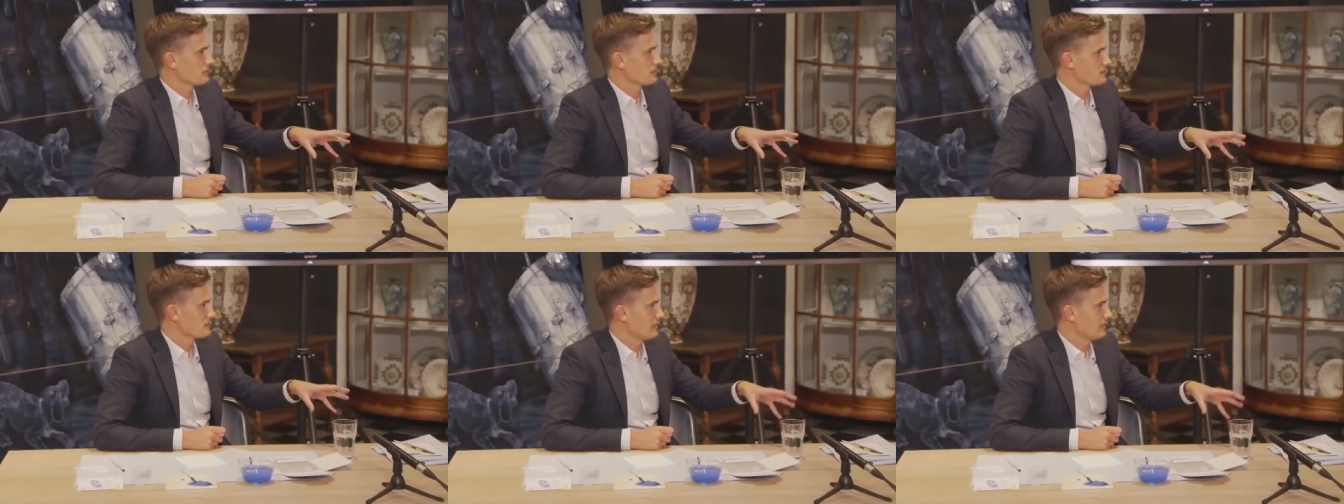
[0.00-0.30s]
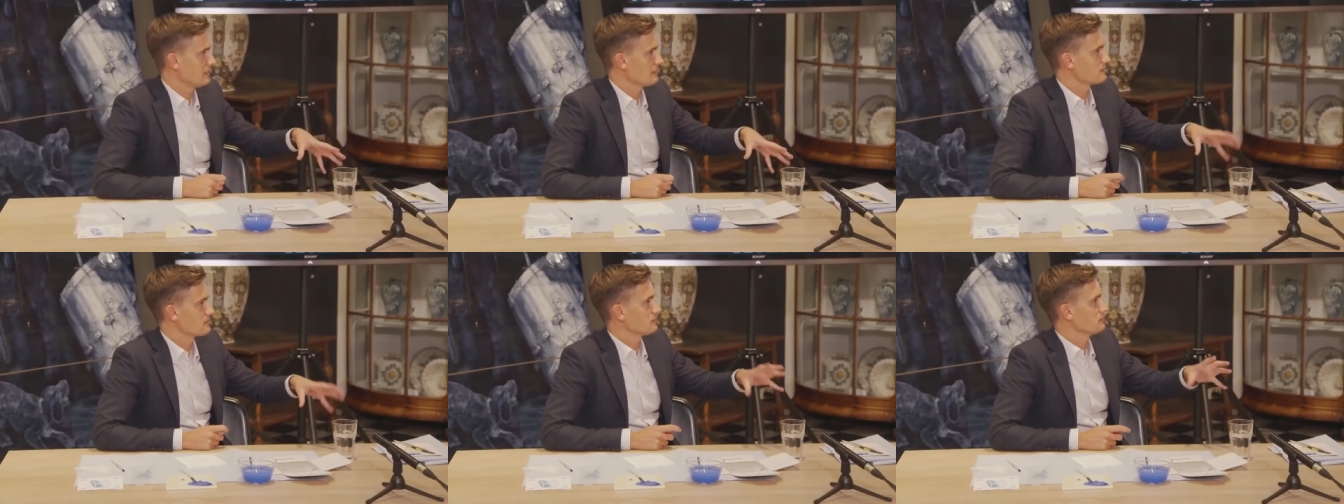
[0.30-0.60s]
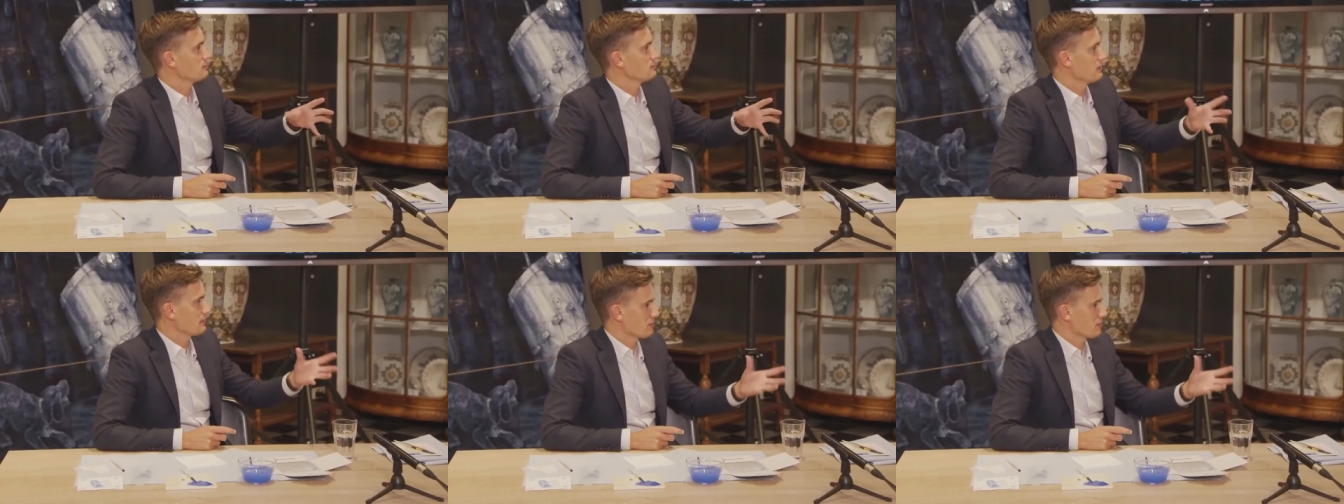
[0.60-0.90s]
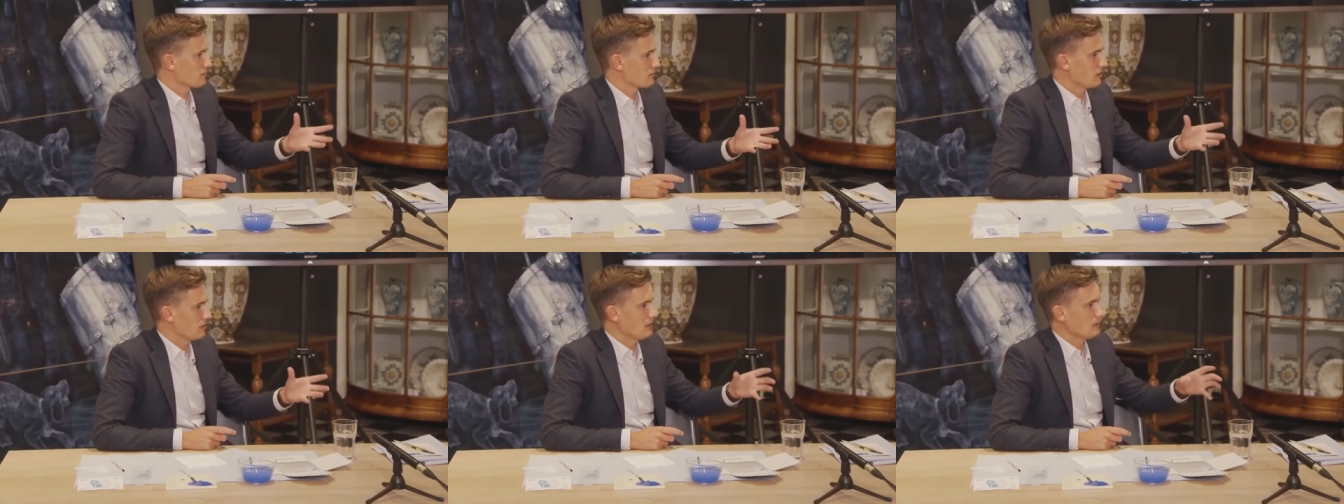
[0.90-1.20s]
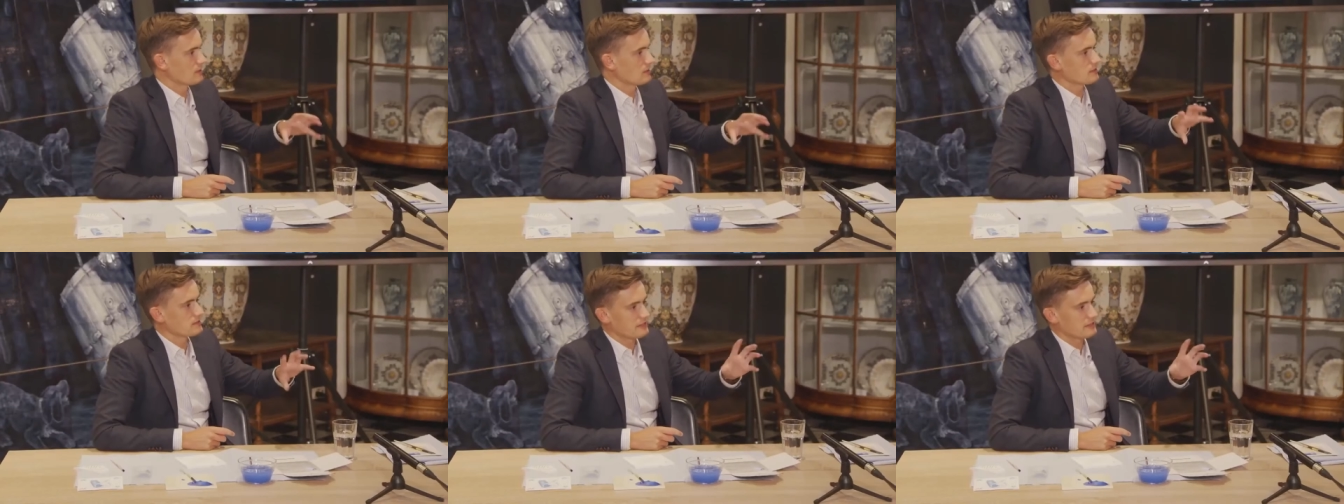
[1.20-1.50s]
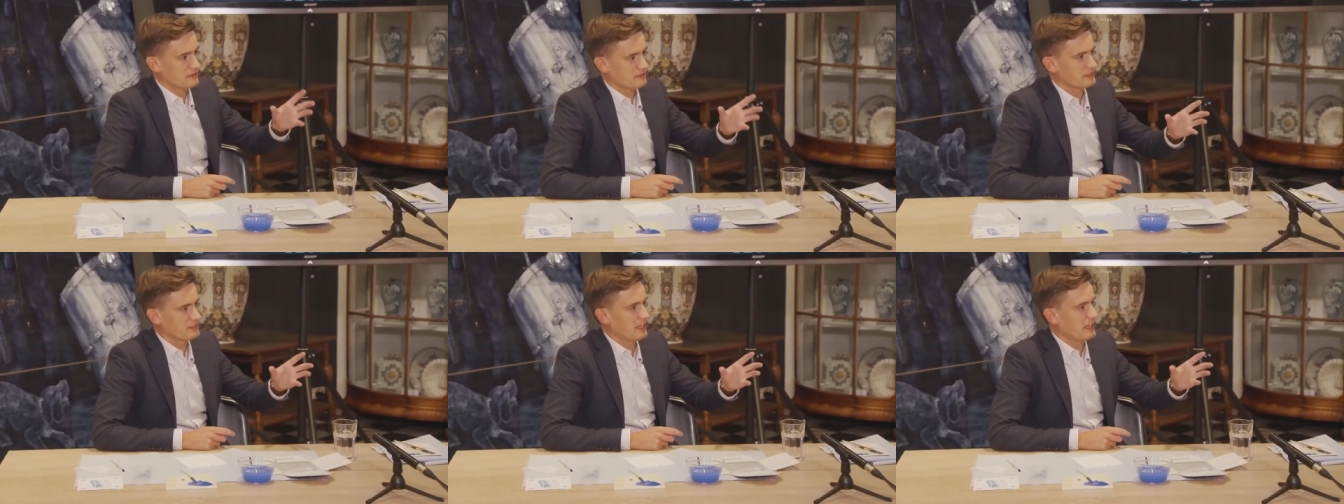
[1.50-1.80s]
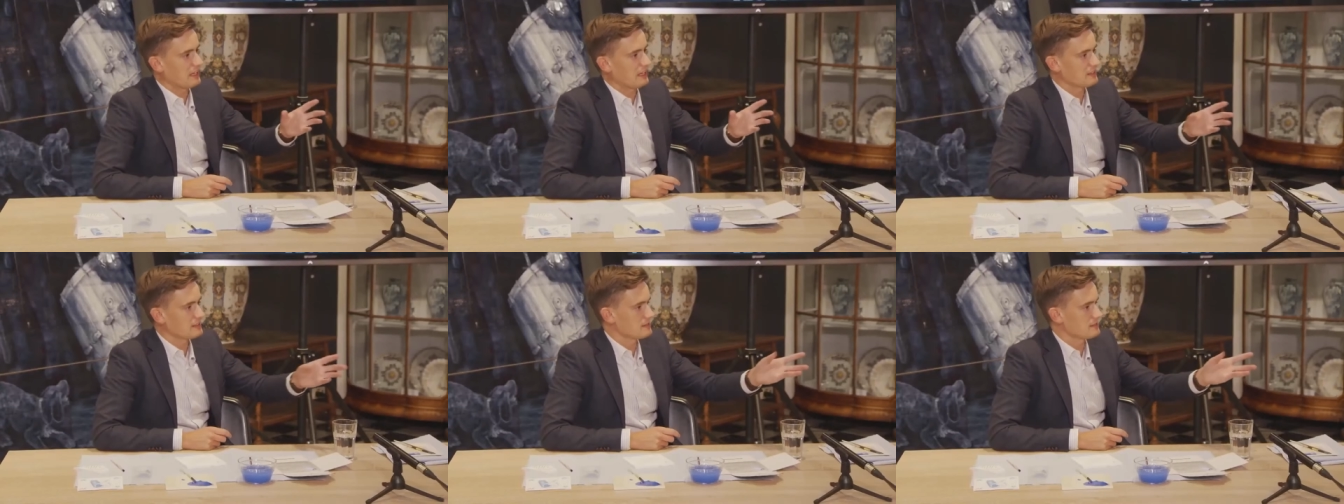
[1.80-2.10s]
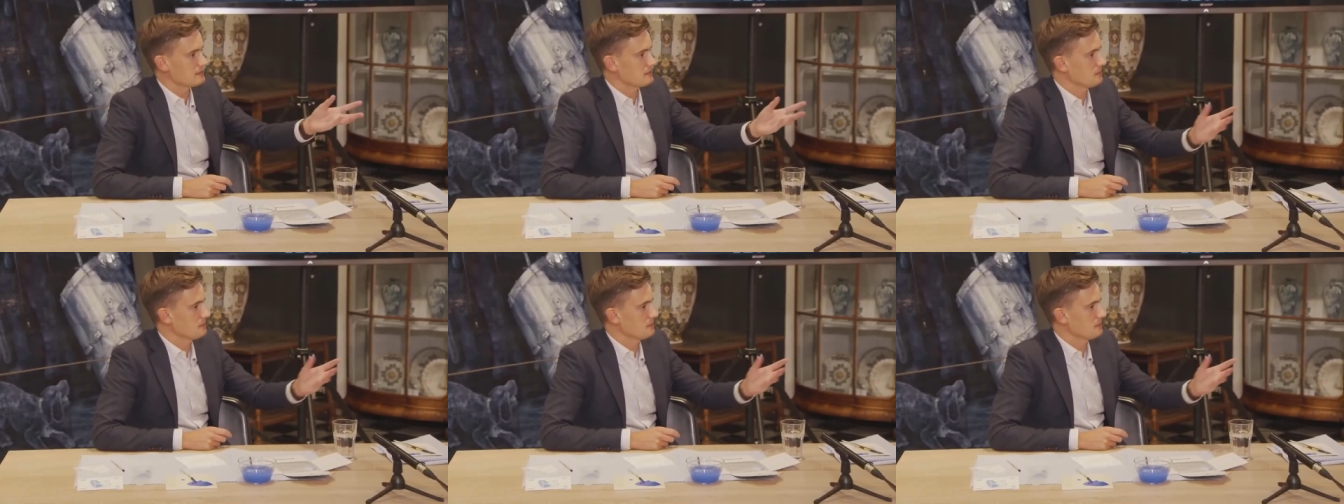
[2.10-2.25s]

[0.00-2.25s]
designs, so different colors, different hats,